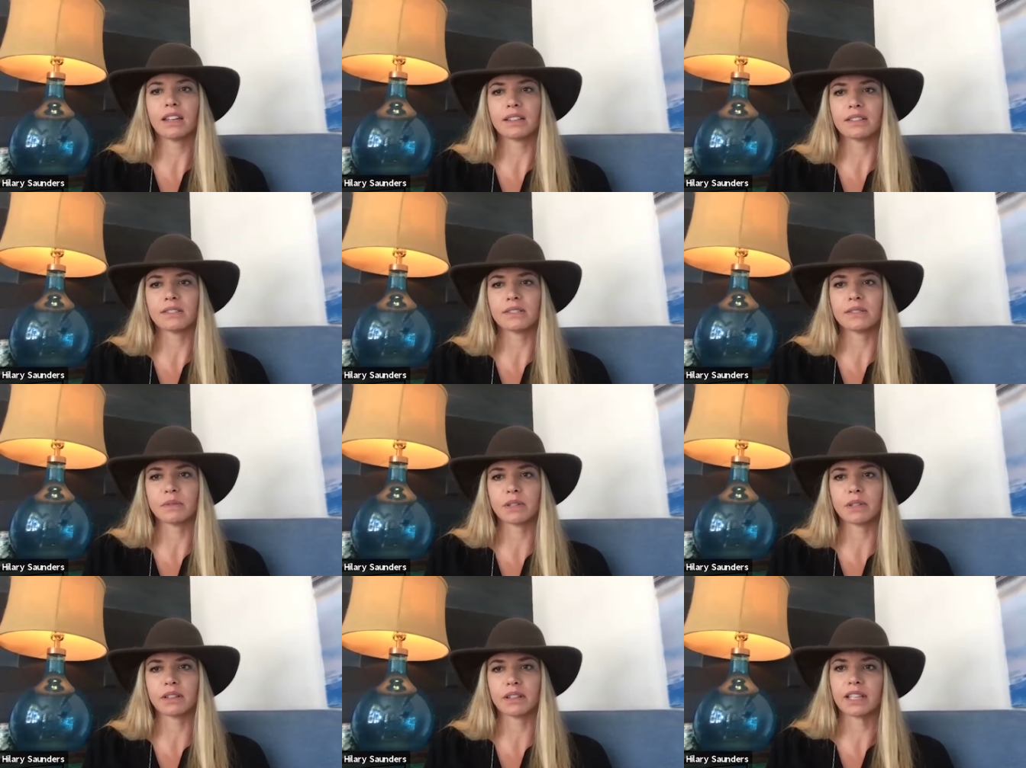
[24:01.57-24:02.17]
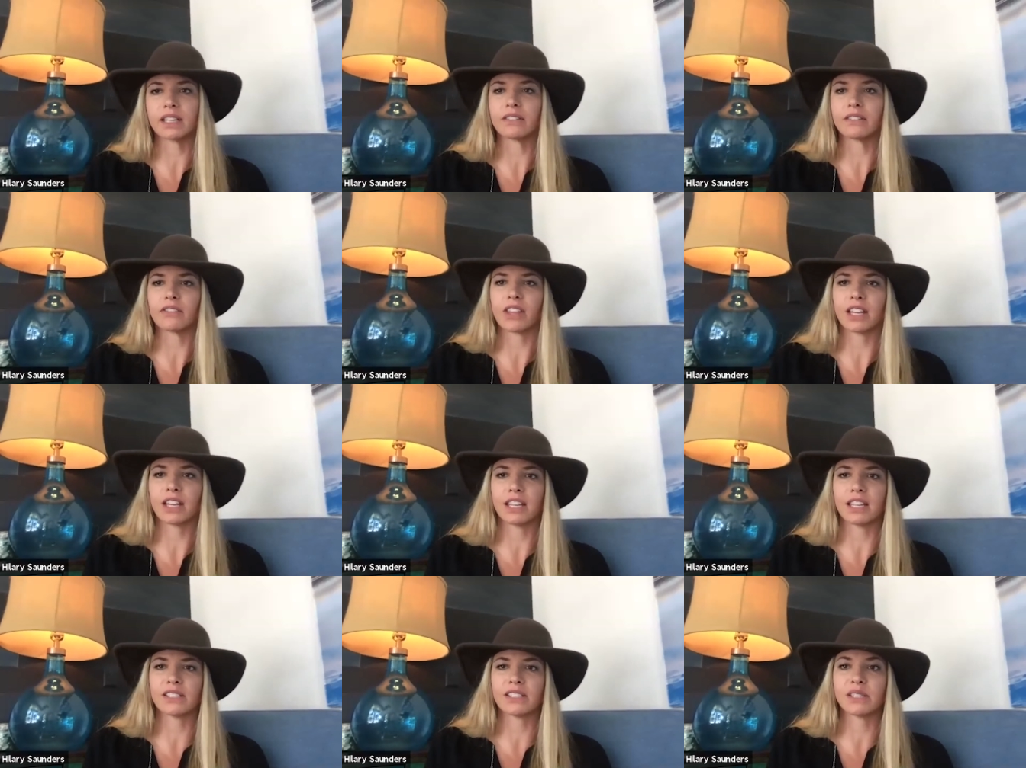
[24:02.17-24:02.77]
is really. If
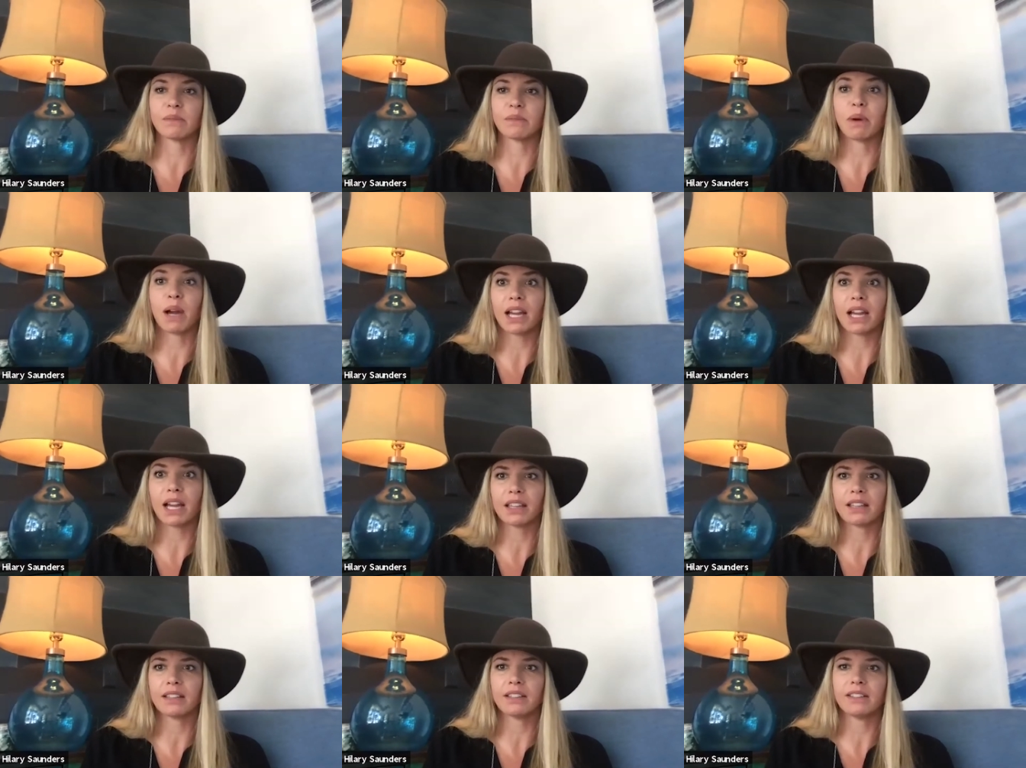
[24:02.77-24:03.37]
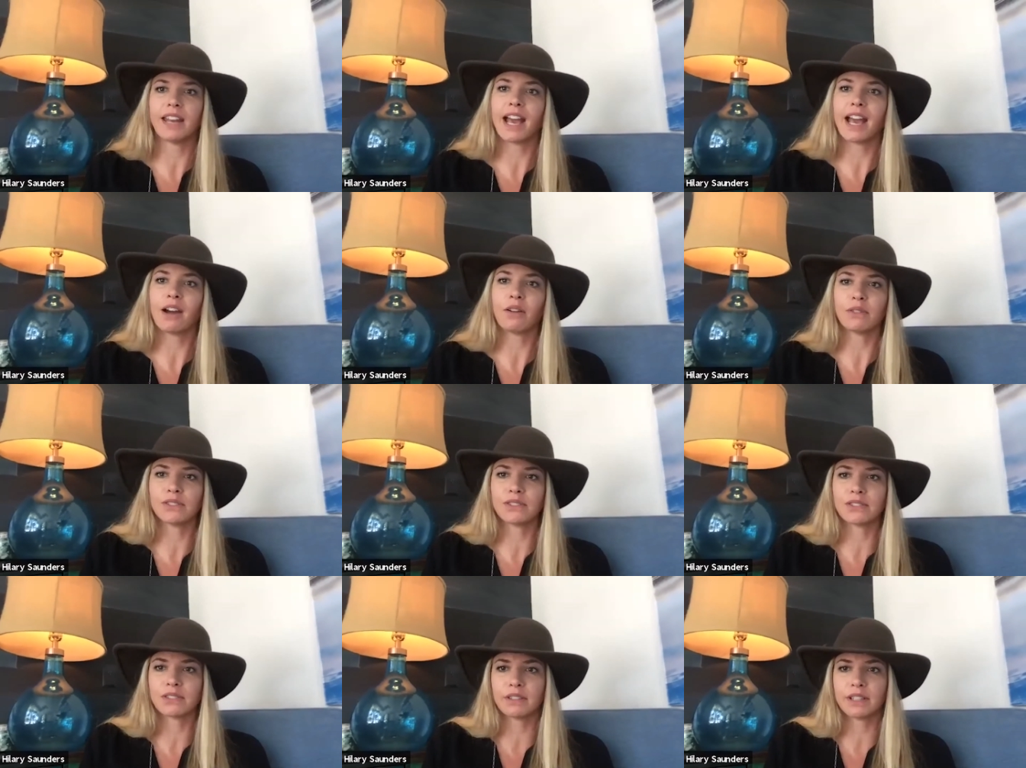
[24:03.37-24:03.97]
they need to buy and now
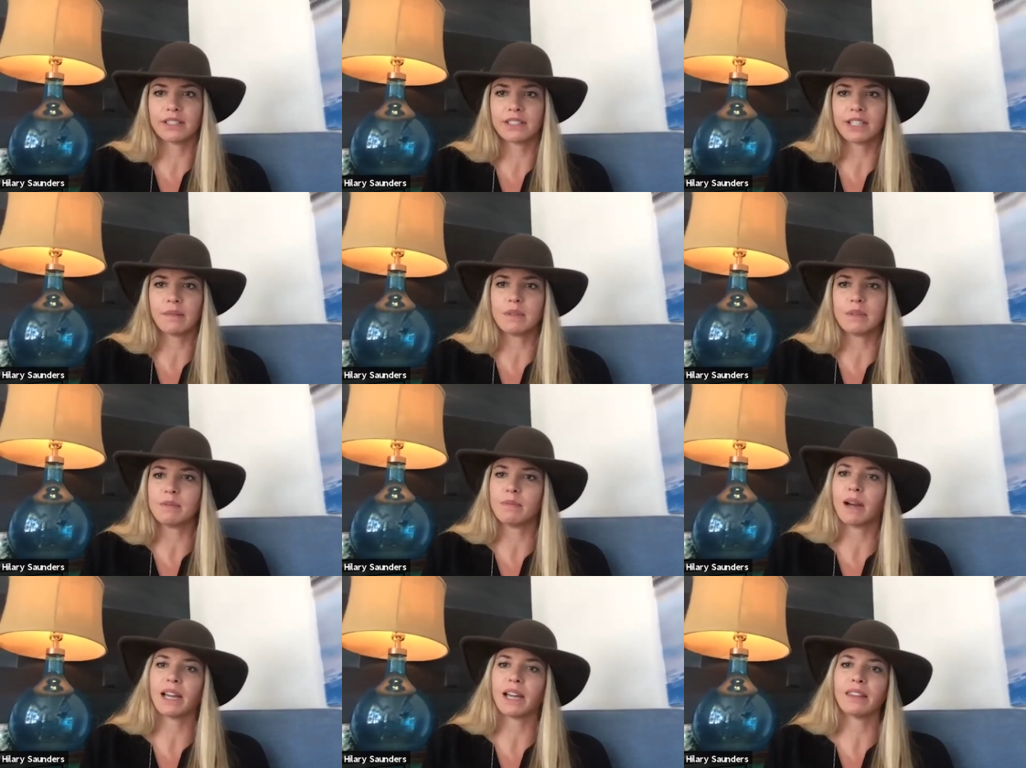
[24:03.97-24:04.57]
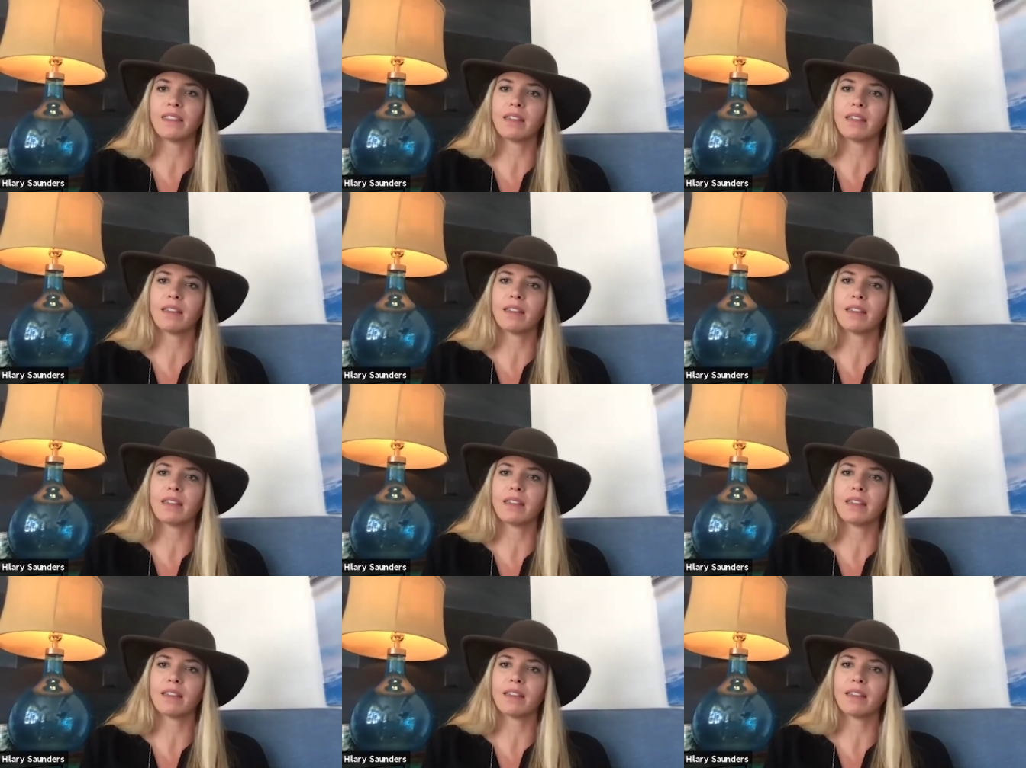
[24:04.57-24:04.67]
is a great time to buy,